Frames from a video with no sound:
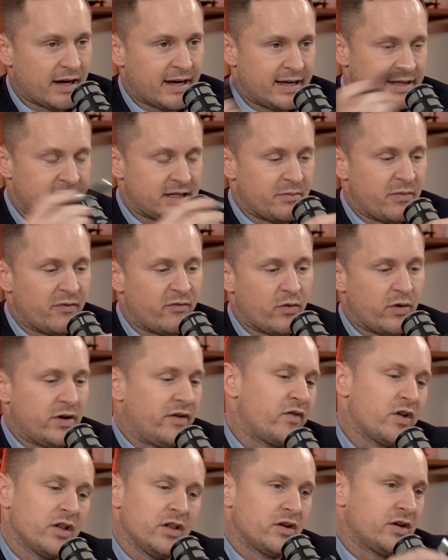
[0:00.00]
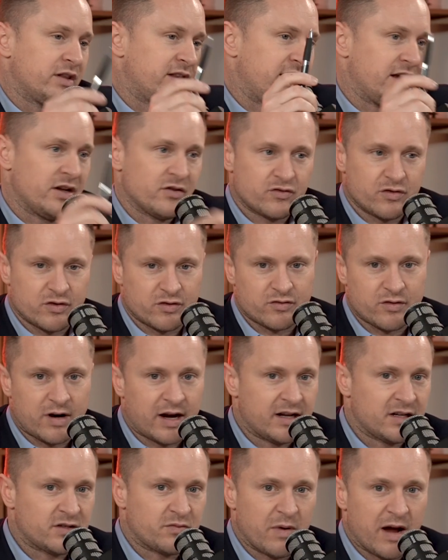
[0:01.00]
like you said before, you've got to look at the interest
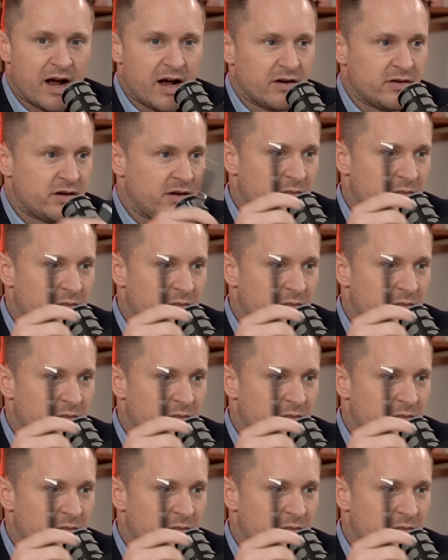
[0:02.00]
rate as well.